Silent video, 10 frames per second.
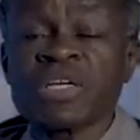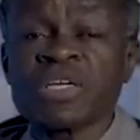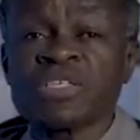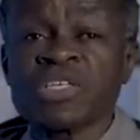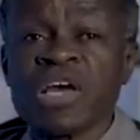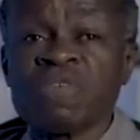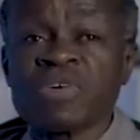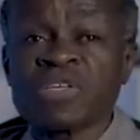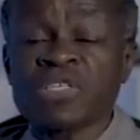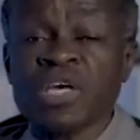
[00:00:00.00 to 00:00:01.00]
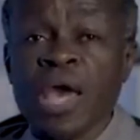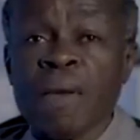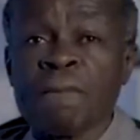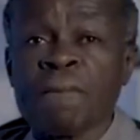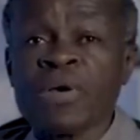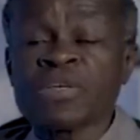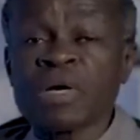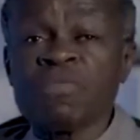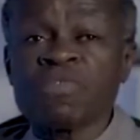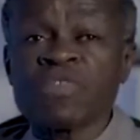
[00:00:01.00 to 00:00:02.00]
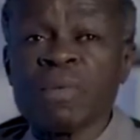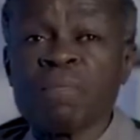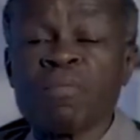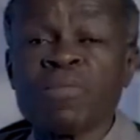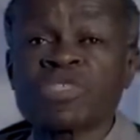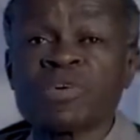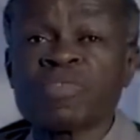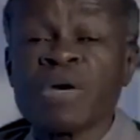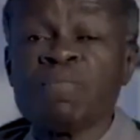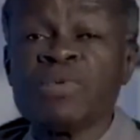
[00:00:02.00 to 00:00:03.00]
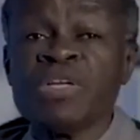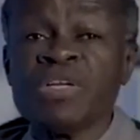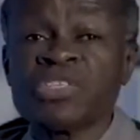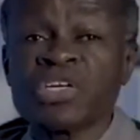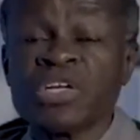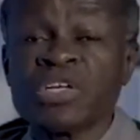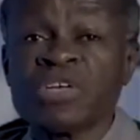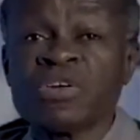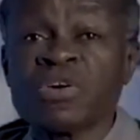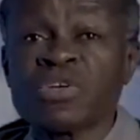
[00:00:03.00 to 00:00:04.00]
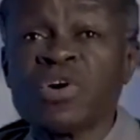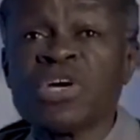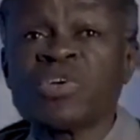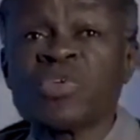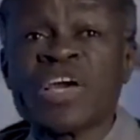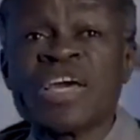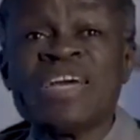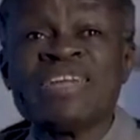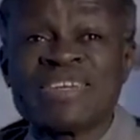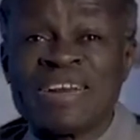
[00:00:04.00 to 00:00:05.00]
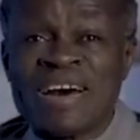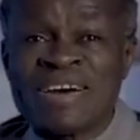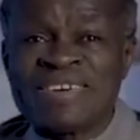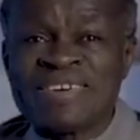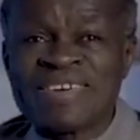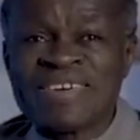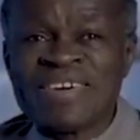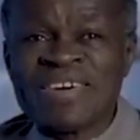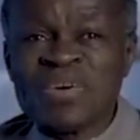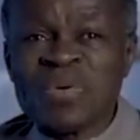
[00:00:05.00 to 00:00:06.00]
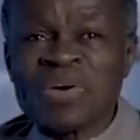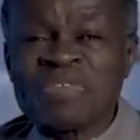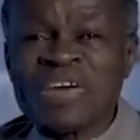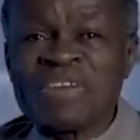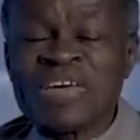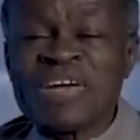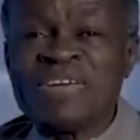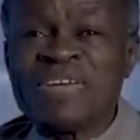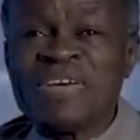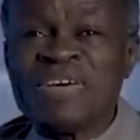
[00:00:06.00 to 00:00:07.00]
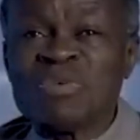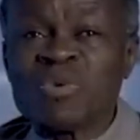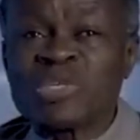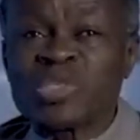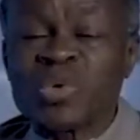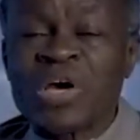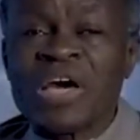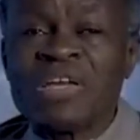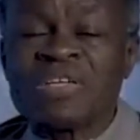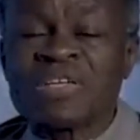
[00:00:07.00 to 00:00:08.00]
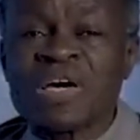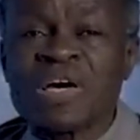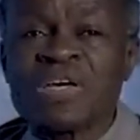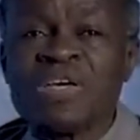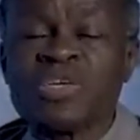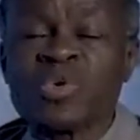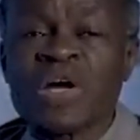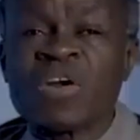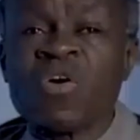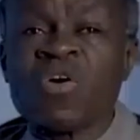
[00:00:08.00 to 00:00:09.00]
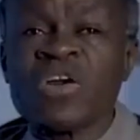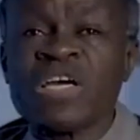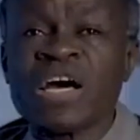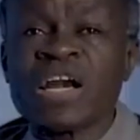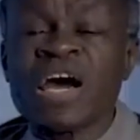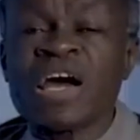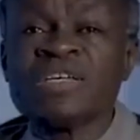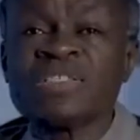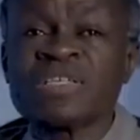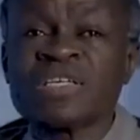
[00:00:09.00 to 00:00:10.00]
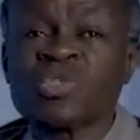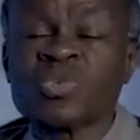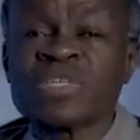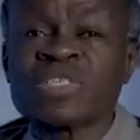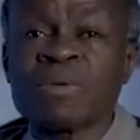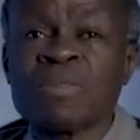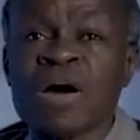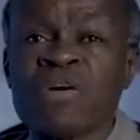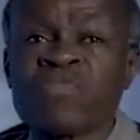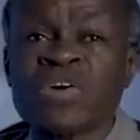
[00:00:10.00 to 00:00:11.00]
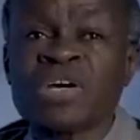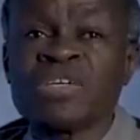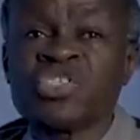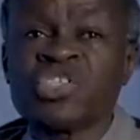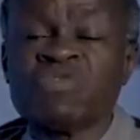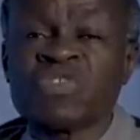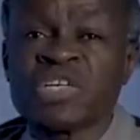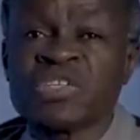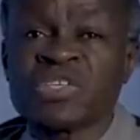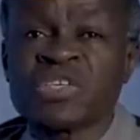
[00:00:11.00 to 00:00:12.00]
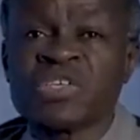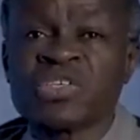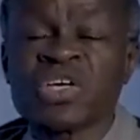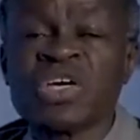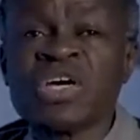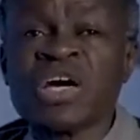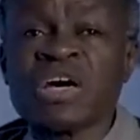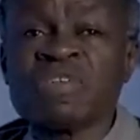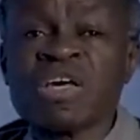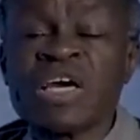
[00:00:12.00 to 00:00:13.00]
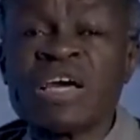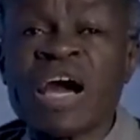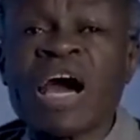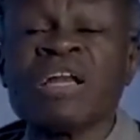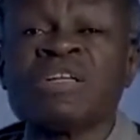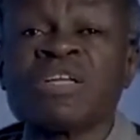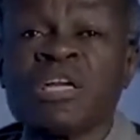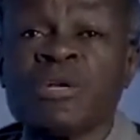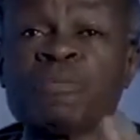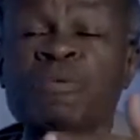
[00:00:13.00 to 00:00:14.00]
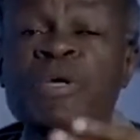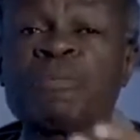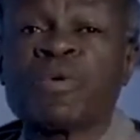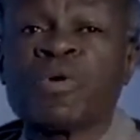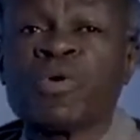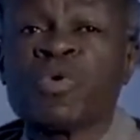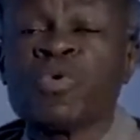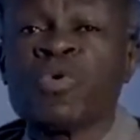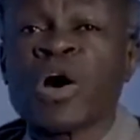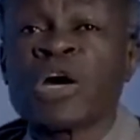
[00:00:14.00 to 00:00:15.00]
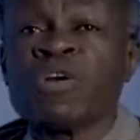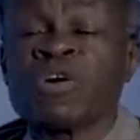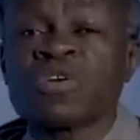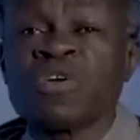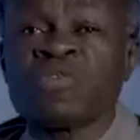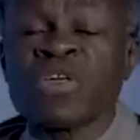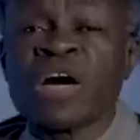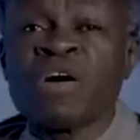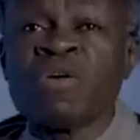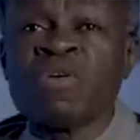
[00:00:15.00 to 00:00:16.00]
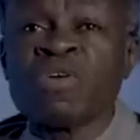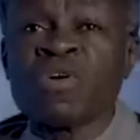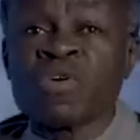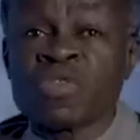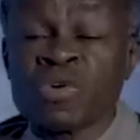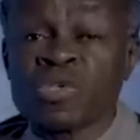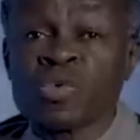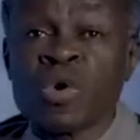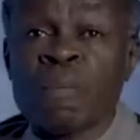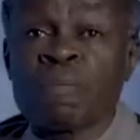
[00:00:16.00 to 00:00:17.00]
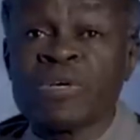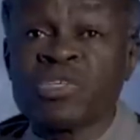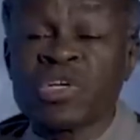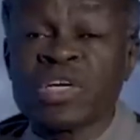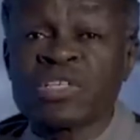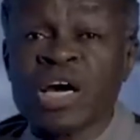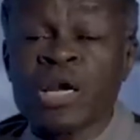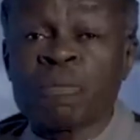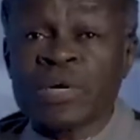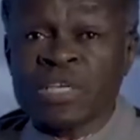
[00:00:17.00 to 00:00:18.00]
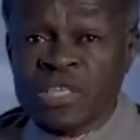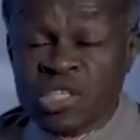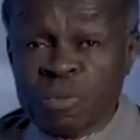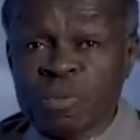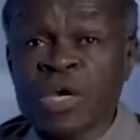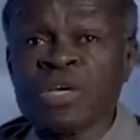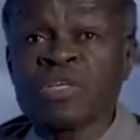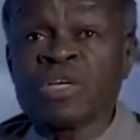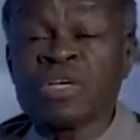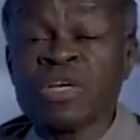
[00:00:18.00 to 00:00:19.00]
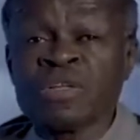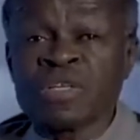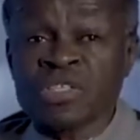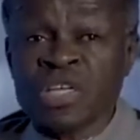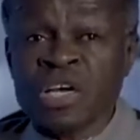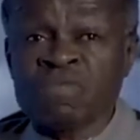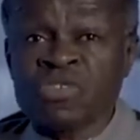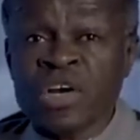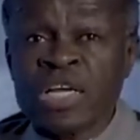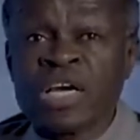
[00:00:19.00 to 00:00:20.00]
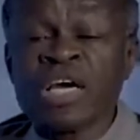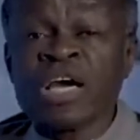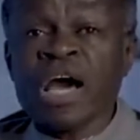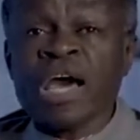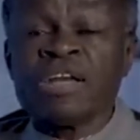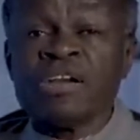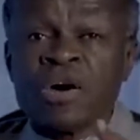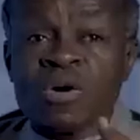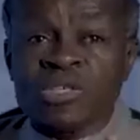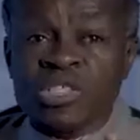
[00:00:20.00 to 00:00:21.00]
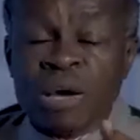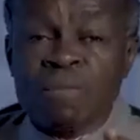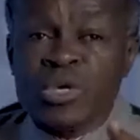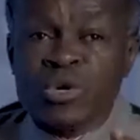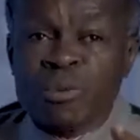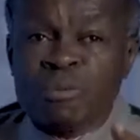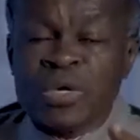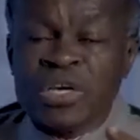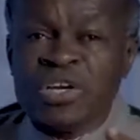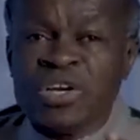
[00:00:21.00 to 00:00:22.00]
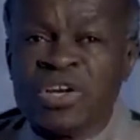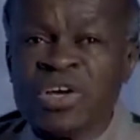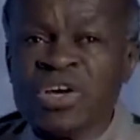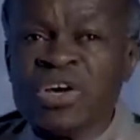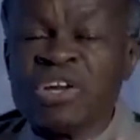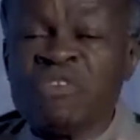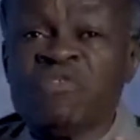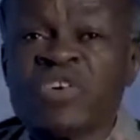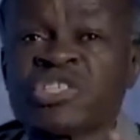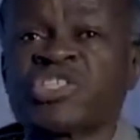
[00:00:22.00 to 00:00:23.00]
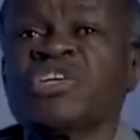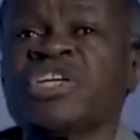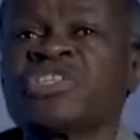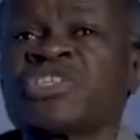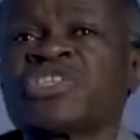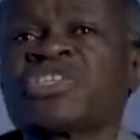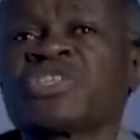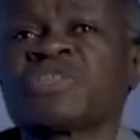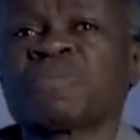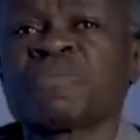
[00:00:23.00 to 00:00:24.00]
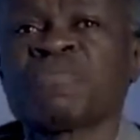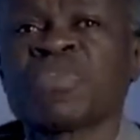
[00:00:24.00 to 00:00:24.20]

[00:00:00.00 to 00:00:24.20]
and enslavers came, most of them initially did not go into the hinterland. What they then did was to enter into unholy alliances with some African chieftaincies, and they hunted people who are not of their own or those who are prisoners and participated in the slave trade. I know some European revisionists